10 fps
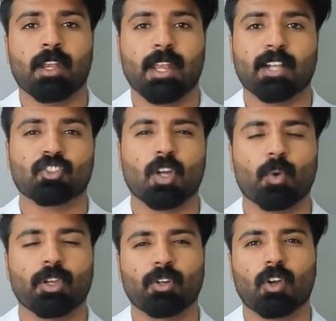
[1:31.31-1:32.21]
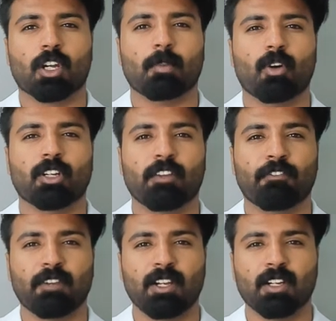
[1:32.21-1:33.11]
Next on, we're going to talk about
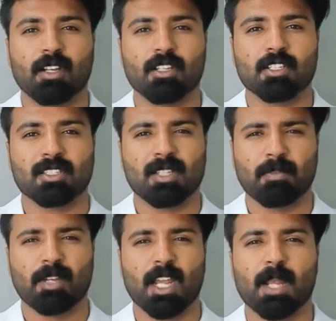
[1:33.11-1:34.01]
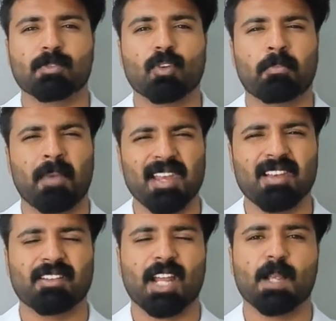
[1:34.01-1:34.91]
different subtypes or
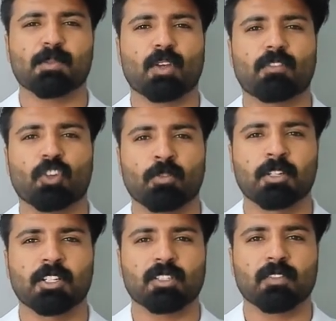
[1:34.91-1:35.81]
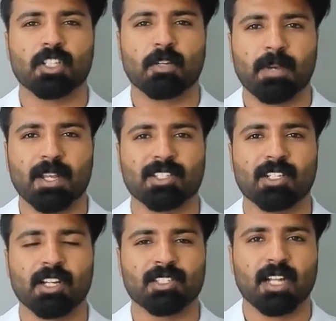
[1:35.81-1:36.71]
minor types of tumors which are
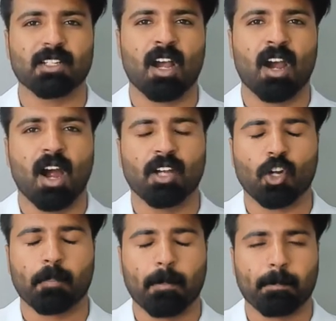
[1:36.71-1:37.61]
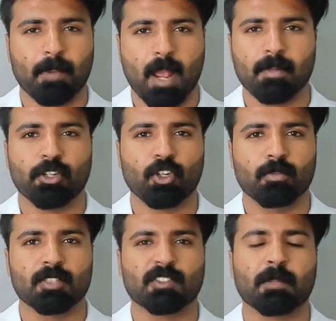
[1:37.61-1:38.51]
present inside the heart, or primary
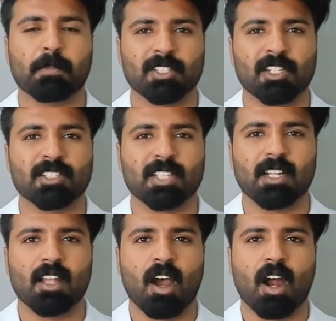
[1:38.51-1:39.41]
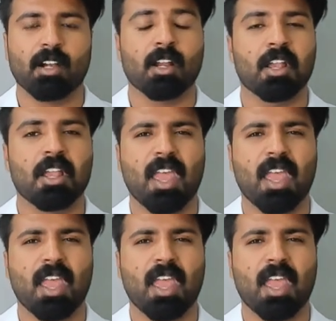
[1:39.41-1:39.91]
tumors which are present inside the heart,